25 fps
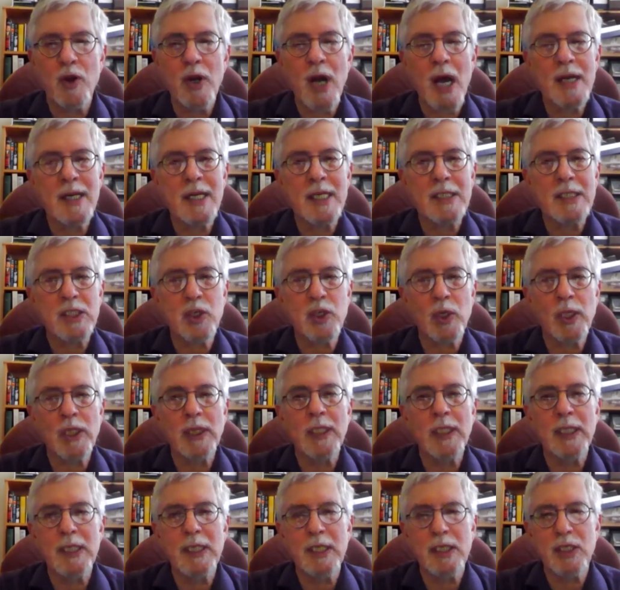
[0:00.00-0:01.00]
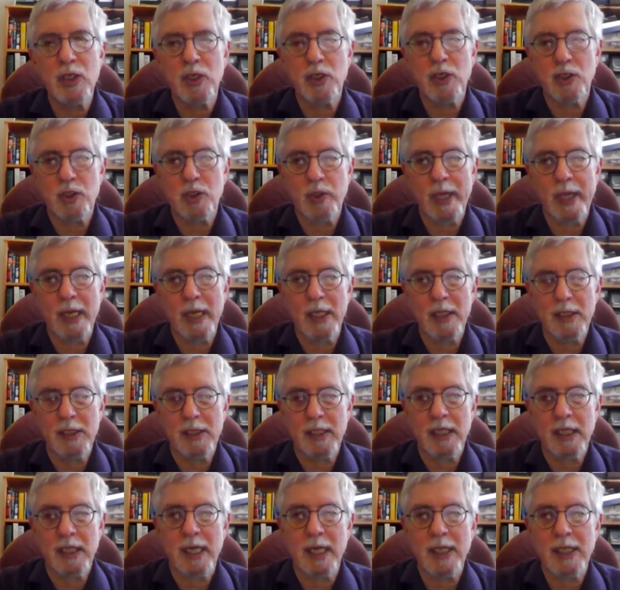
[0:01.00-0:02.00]
they're not necessarily linear
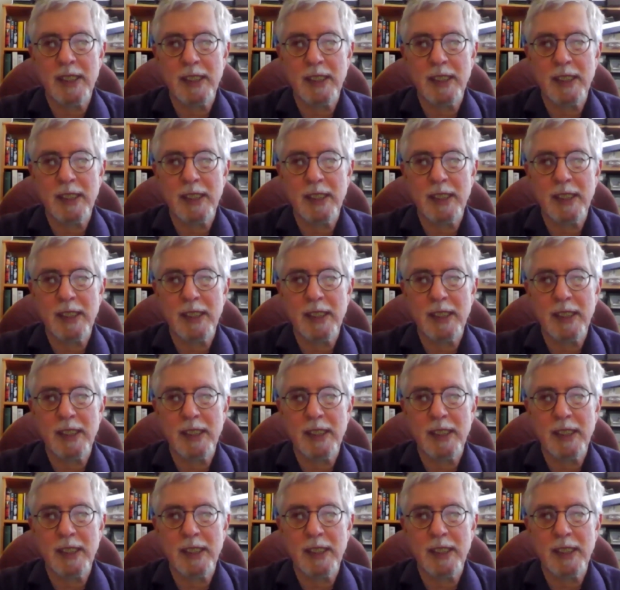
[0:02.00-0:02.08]
trends,